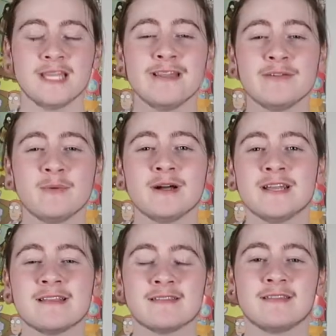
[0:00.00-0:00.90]
Hey everyone,
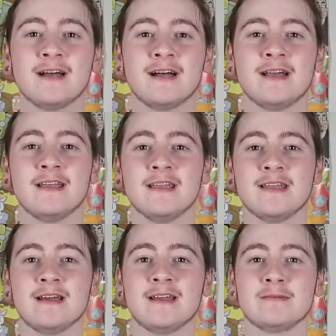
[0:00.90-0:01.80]
it's Zai,
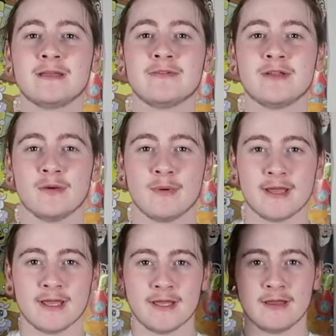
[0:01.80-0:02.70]
and I am giving
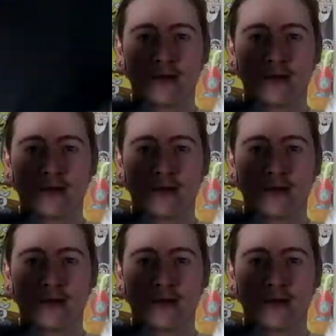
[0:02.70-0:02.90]
away